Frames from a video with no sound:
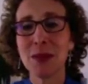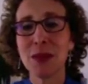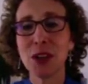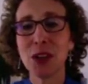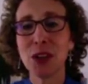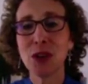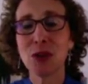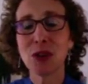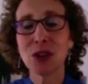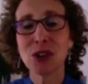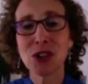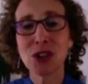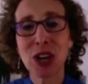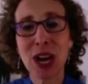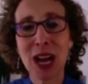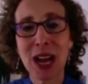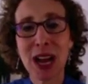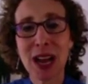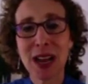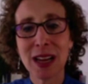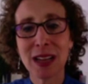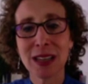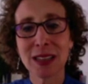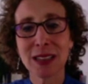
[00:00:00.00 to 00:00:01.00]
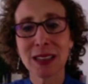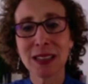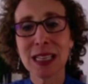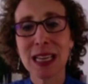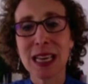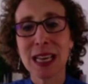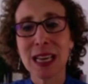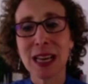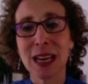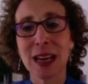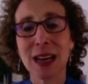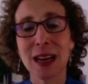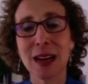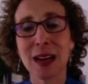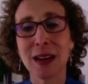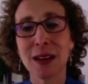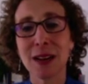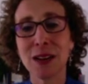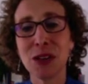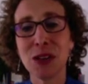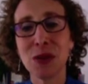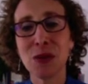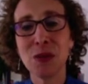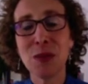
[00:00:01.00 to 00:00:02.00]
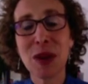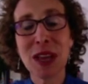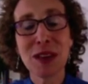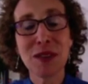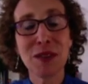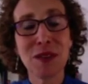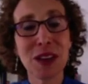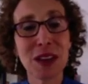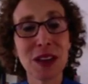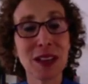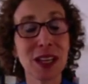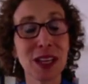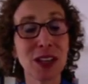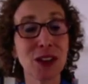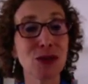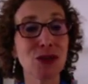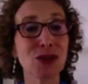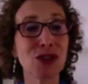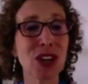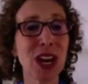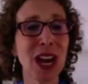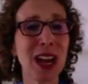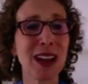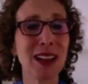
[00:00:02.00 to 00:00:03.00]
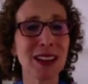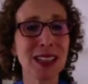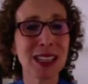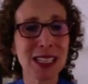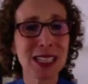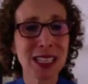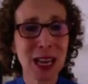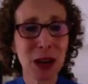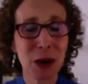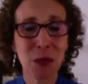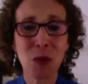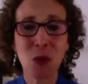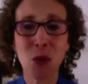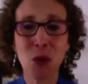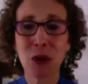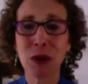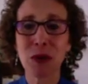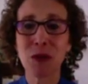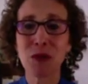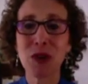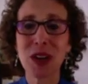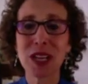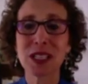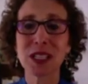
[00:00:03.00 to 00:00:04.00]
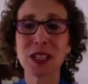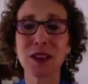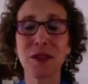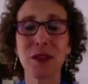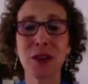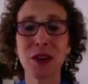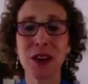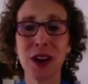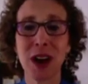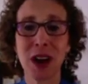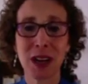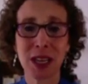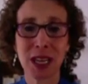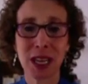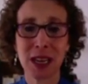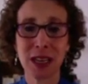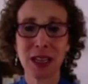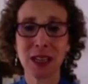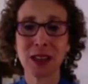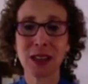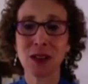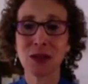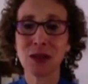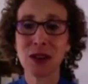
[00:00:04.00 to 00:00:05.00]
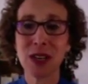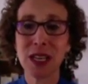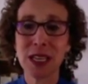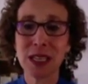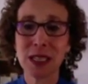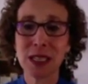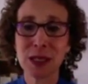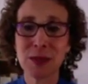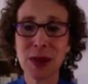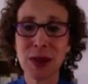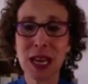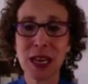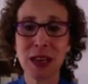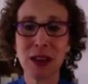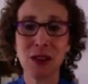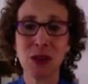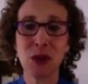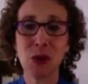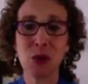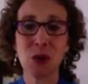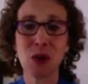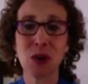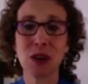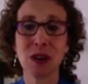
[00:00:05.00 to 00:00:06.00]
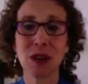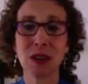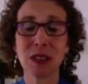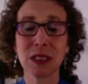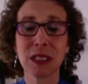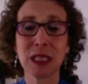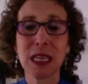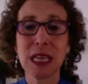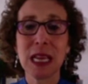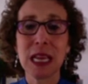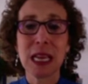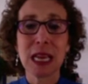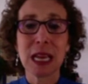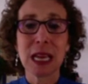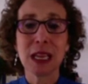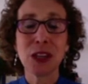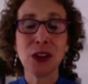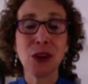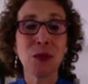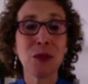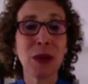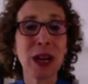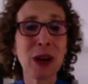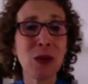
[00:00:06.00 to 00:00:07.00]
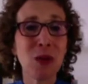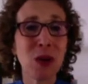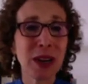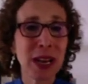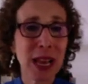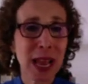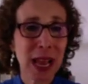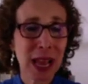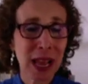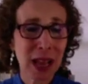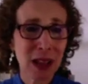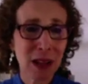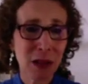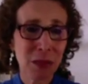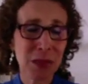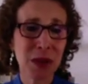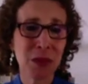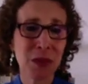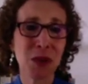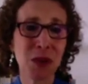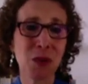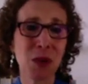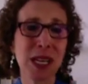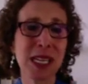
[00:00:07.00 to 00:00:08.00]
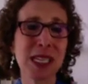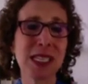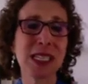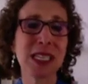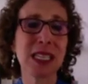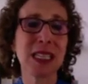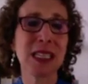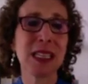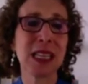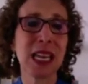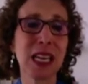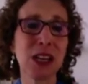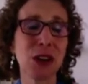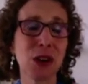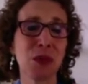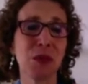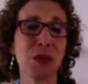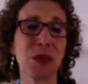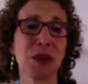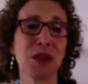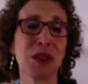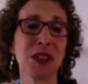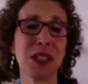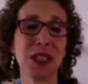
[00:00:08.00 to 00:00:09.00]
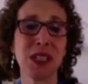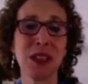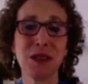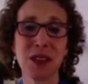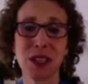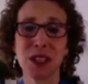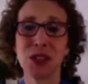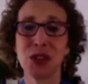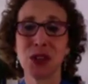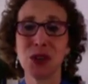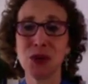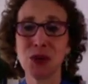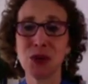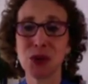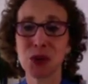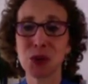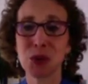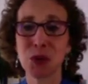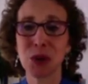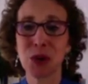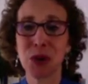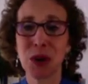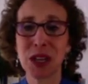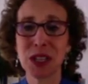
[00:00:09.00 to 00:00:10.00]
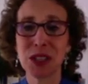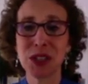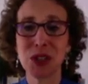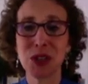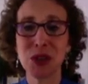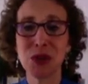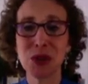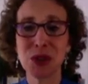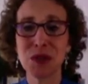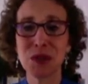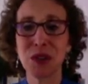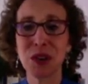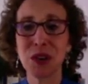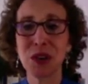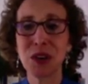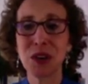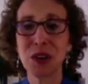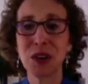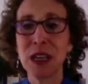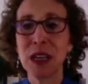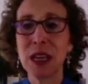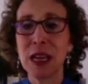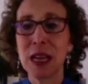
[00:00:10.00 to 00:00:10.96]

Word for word: your child, uh, you may feel like your child is now more at risk for not getting their needs met in the world. And you might want to help them in ways that they don't see mm-hmm. useful, as useful.